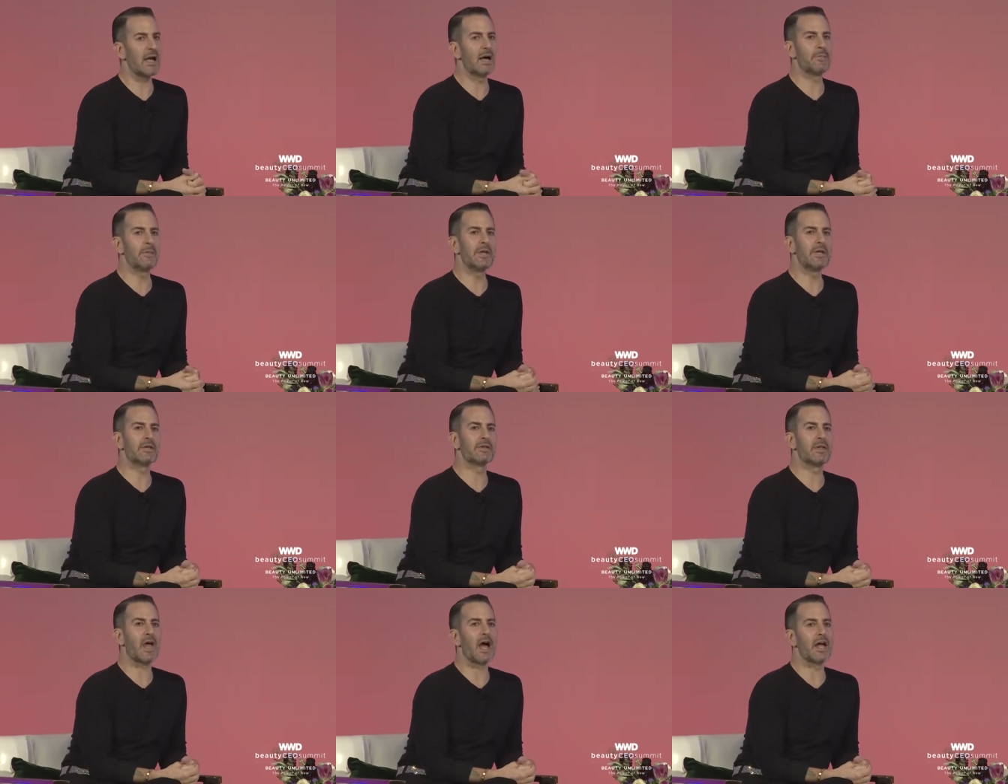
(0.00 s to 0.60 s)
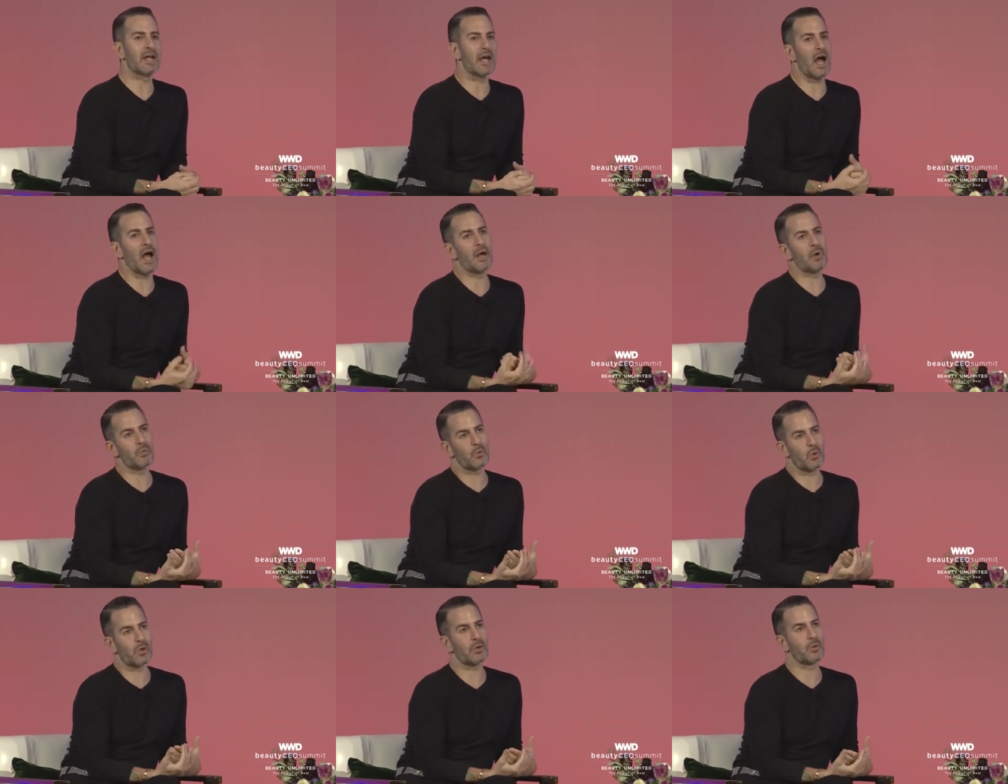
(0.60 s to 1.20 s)
I mean, I
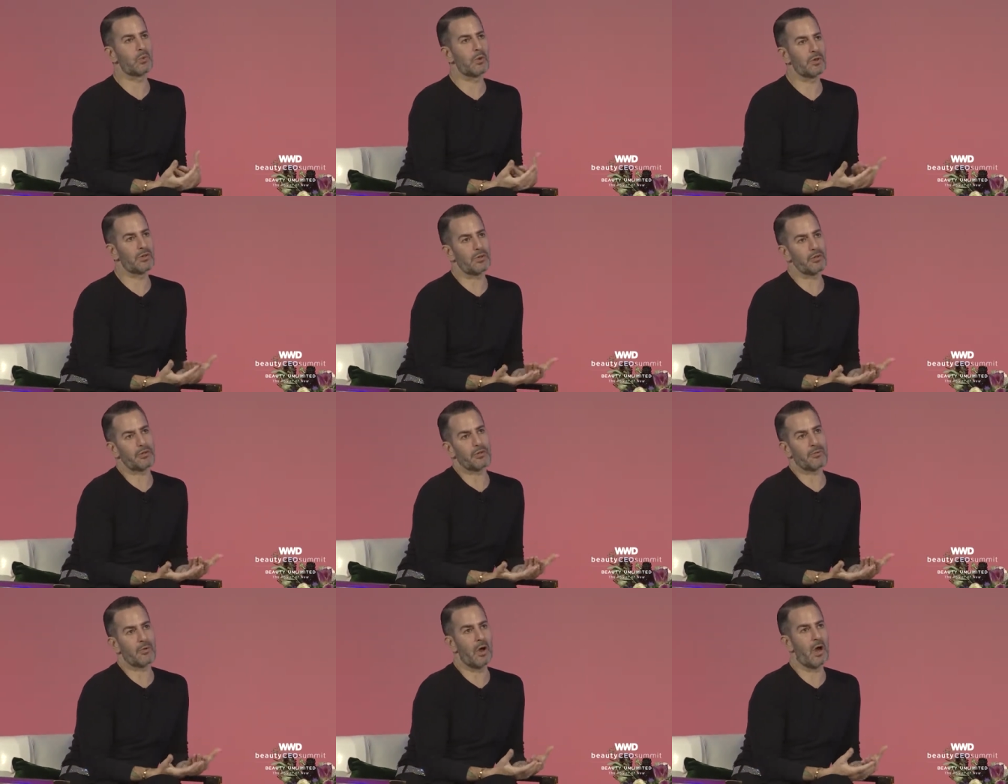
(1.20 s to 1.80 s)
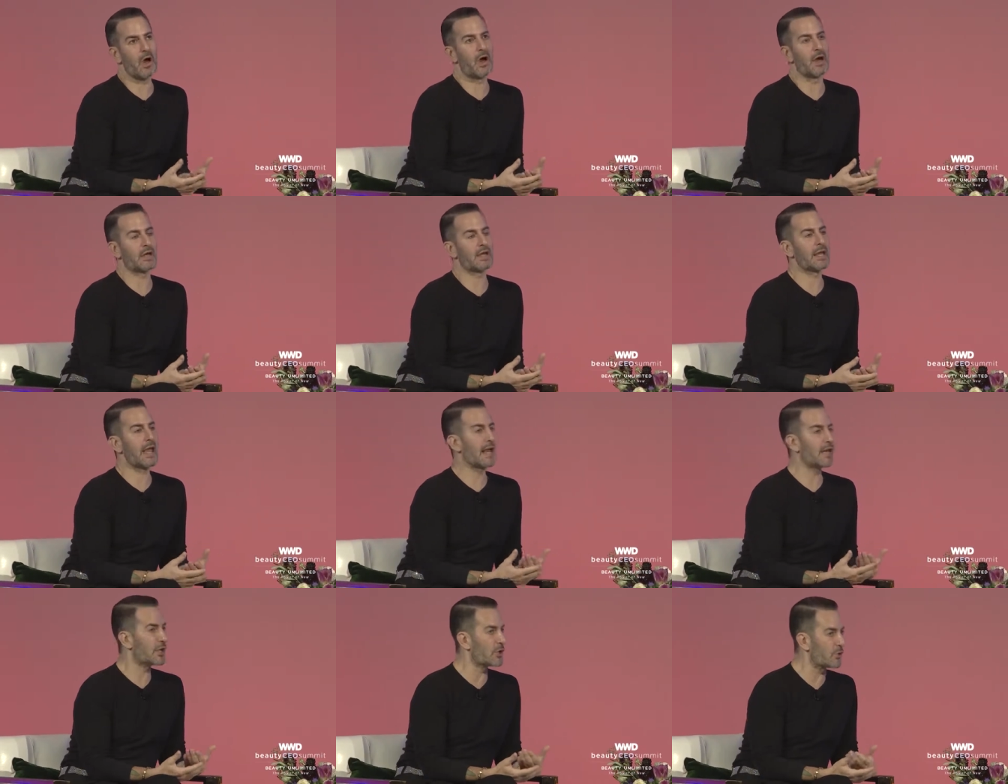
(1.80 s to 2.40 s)
work with
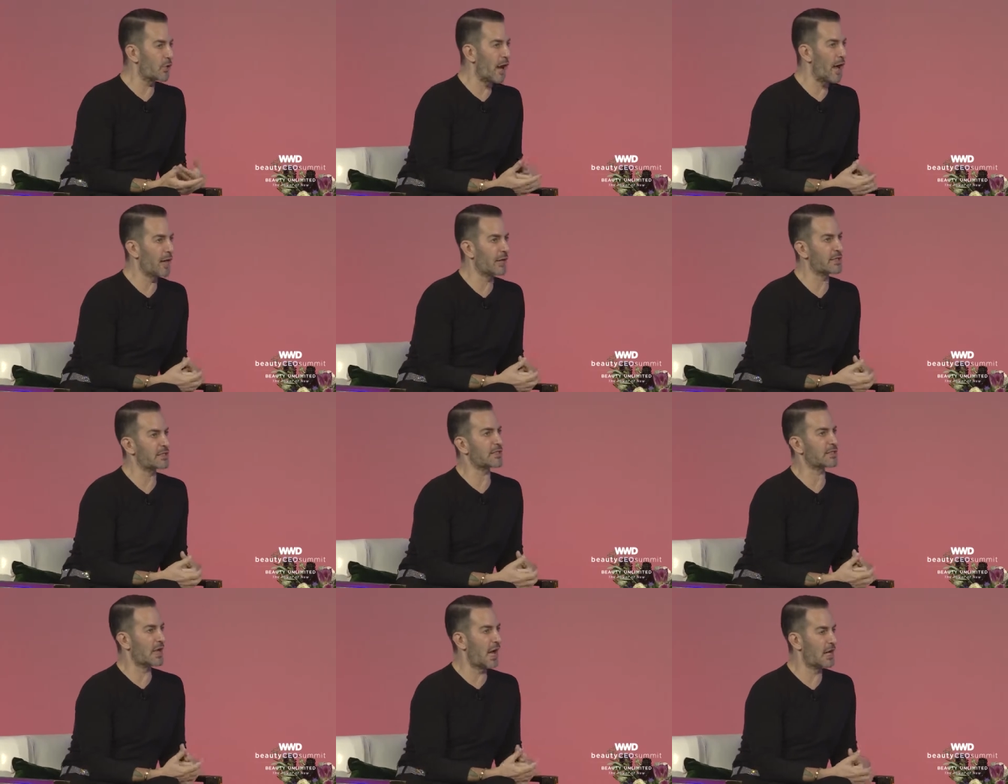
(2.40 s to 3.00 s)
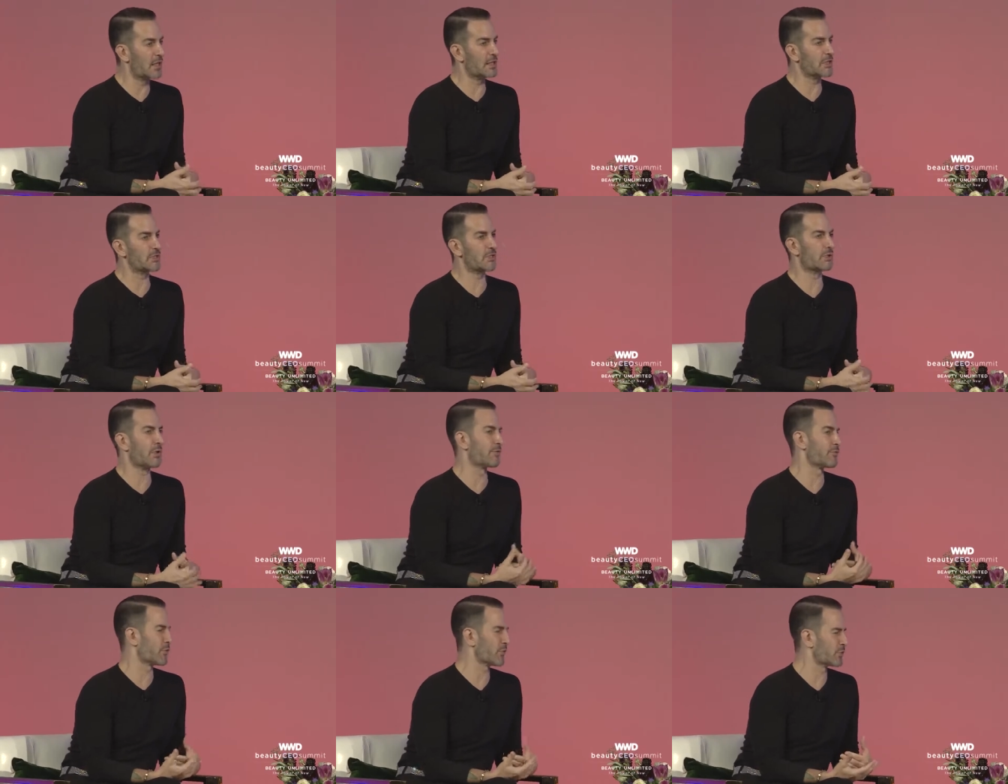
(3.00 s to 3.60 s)
Katie Grand, a stylist
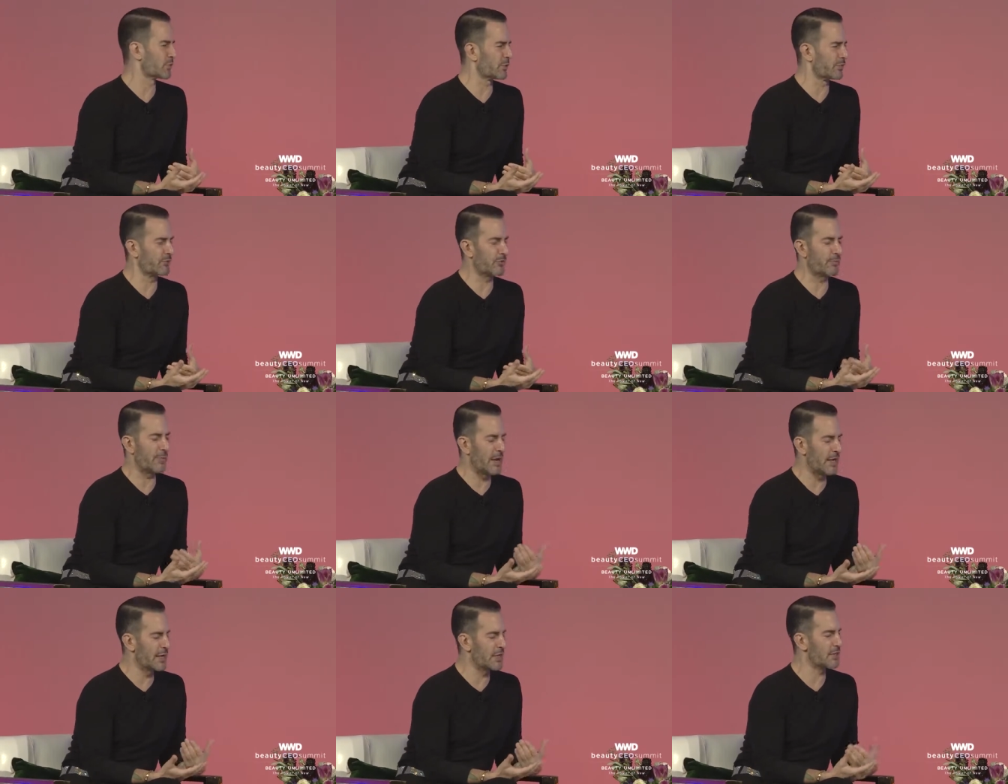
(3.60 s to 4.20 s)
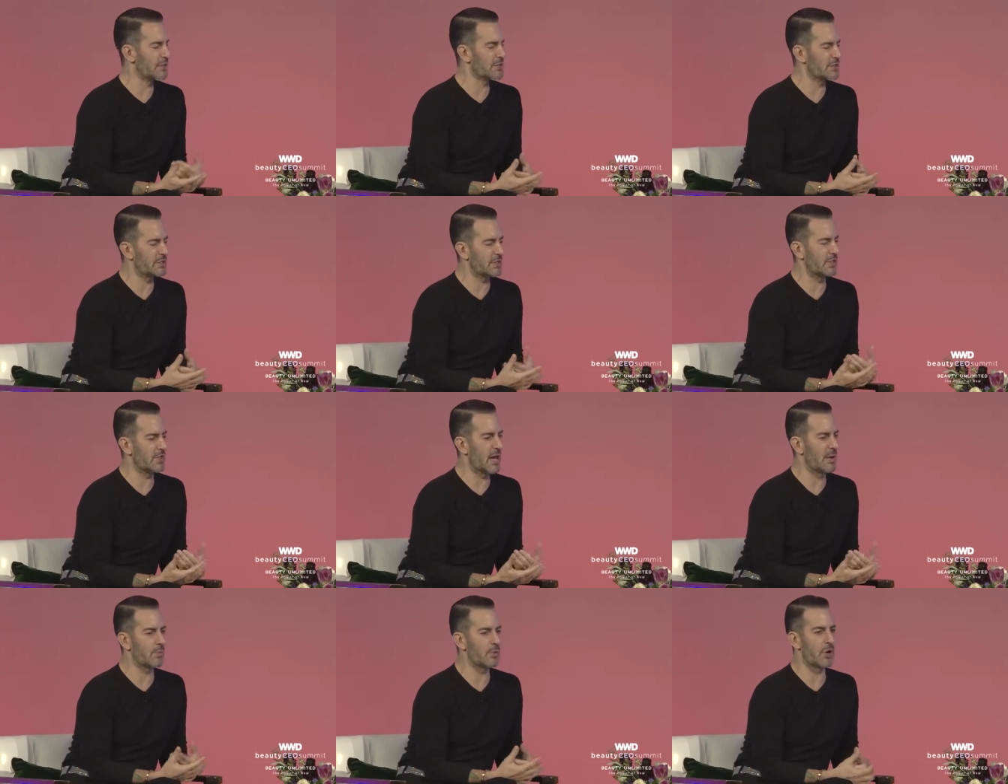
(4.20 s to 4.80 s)
who I've worked with for many years,
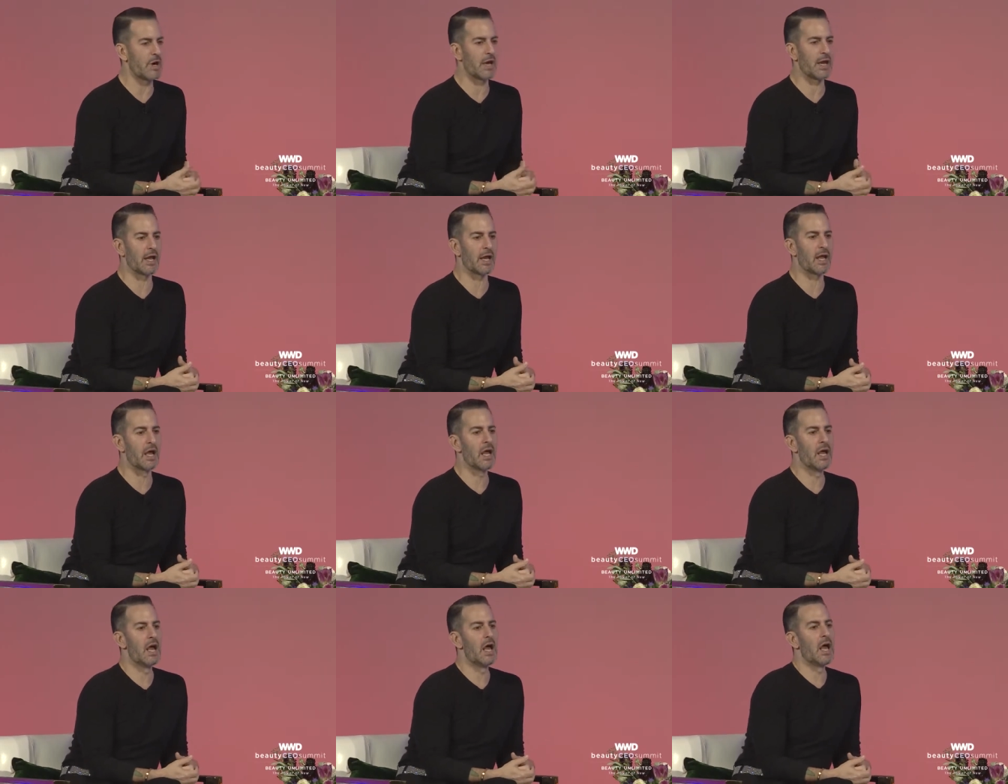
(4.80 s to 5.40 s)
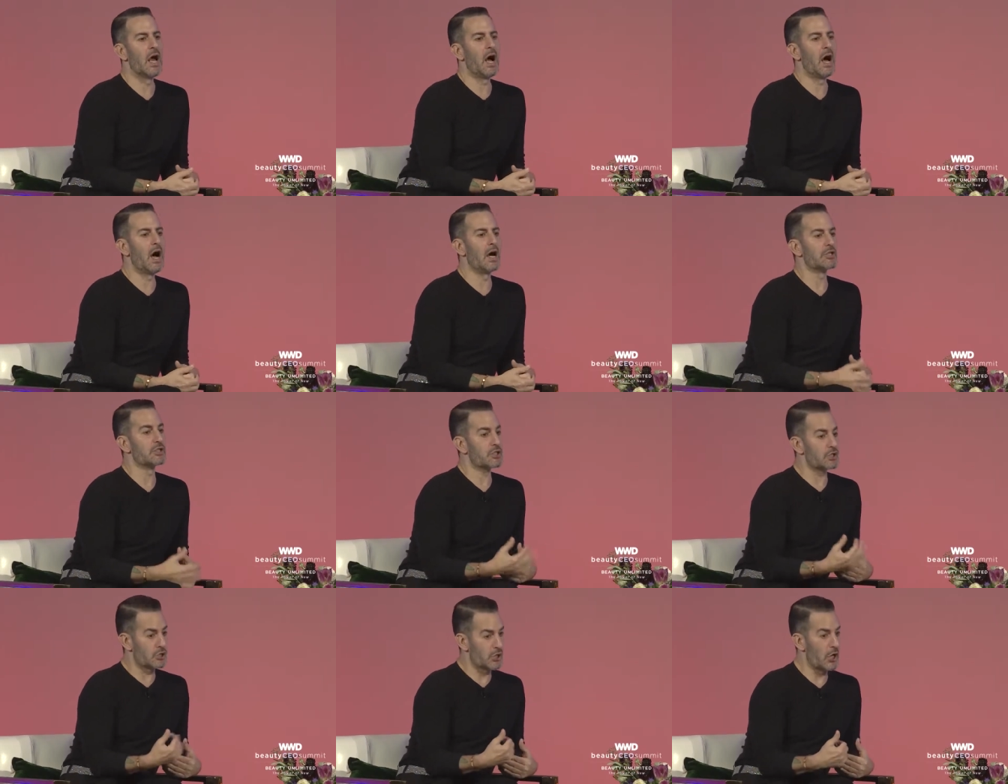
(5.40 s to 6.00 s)
collaborating
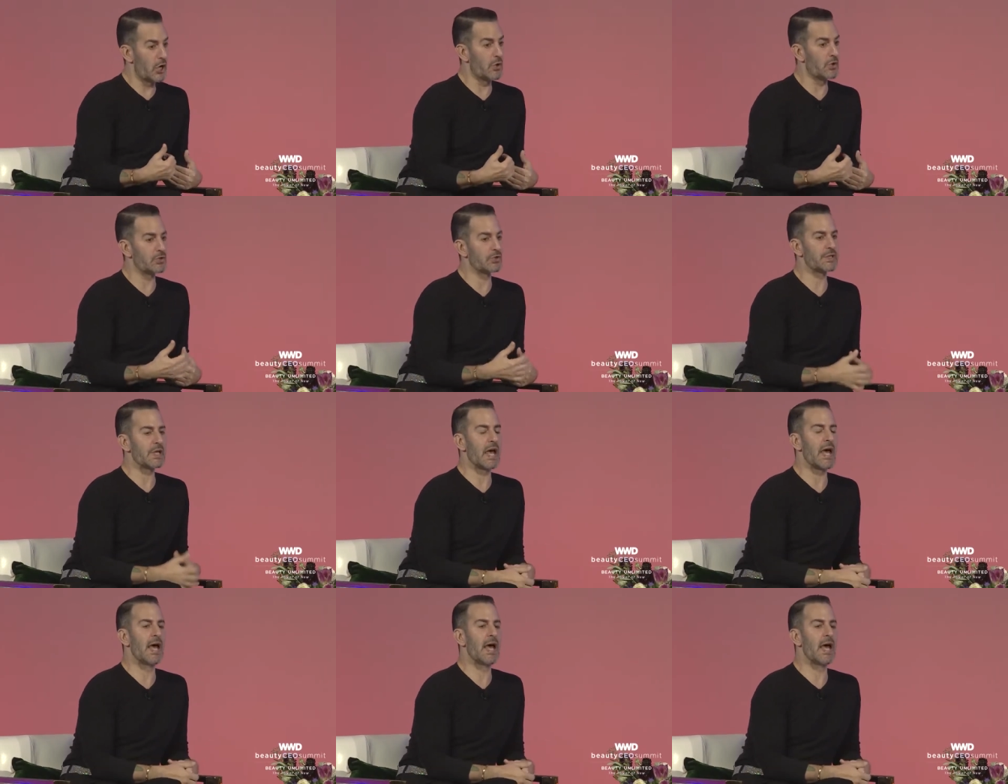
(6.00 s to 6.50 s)
on shows.